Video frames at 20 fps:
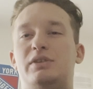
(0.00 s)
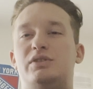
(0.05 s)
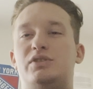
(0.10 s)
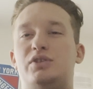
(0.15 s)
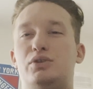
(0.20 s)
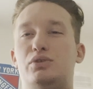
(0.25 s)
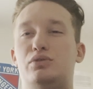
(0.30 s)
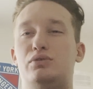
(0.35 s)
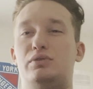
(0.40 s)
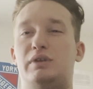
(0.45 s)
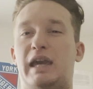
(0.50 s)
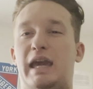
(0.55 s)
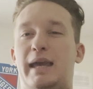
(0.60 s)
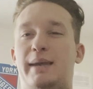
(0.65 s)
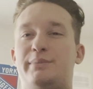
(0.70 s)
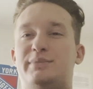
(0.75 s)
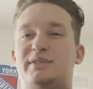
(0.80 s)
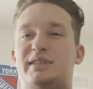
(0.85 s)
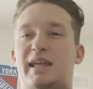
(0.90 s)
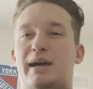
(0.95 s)
two
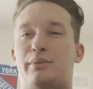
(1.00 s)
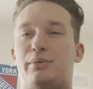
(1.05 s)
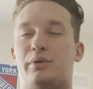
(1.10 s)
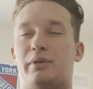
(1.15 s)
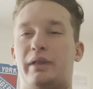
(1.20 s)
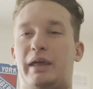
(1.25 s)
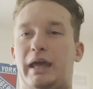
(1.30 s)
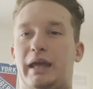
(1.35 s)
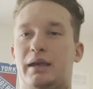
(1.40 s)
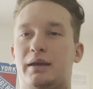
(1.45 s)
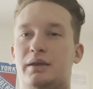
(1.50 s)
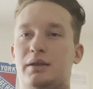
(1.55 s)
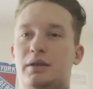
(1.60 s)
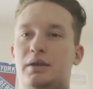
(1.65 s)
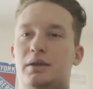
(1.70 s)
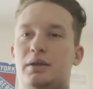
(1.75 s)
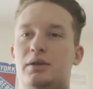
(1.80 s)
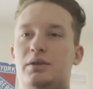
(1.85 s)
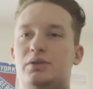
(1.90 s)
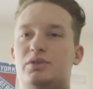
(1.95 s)
games that were, like,
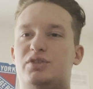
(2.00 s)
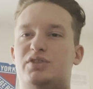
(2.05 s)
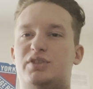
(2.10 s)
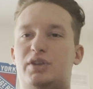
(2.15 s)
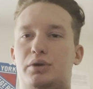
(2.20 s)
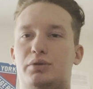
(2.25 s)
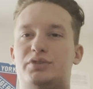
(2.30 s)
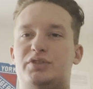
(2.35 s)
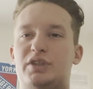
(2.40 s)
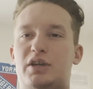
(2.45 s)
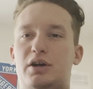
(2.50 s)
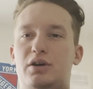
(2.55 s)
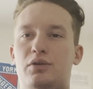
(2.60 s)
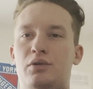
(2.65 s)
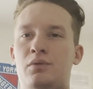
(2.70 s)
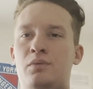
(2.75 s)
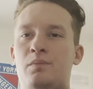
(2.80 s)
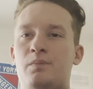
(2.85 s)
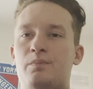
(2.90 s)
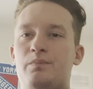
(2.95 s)

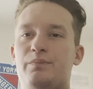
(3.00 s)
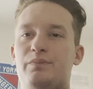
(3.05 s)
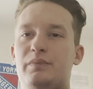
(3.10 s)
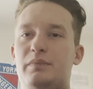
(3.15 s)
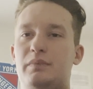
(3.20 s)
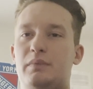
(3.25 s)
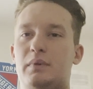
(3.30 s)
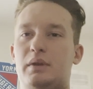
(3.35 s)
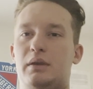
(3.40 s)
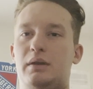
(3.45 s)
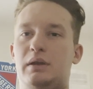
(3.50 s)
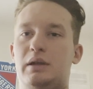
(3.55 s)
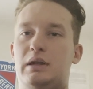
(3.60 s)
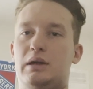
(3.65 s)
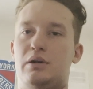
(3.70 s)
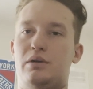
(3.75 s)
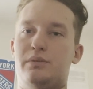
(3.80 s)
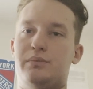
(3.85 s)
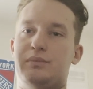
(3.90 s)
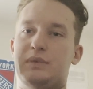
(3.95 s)
so-so, you
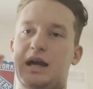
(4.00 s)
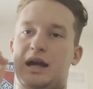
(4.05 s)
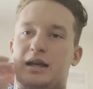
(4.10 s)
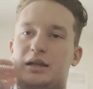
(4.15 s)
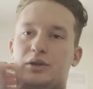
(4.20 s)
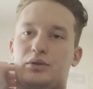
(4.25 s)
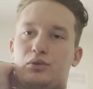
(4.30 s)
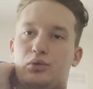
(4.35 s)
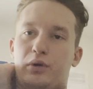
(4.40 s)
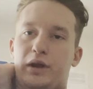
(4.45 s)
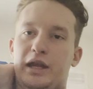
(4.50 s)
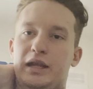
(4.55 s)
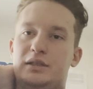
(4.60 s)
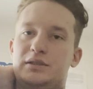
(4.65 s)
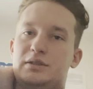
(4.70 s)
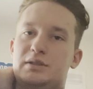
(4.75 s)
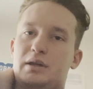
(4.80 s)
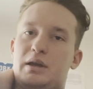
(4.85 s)
know, not great.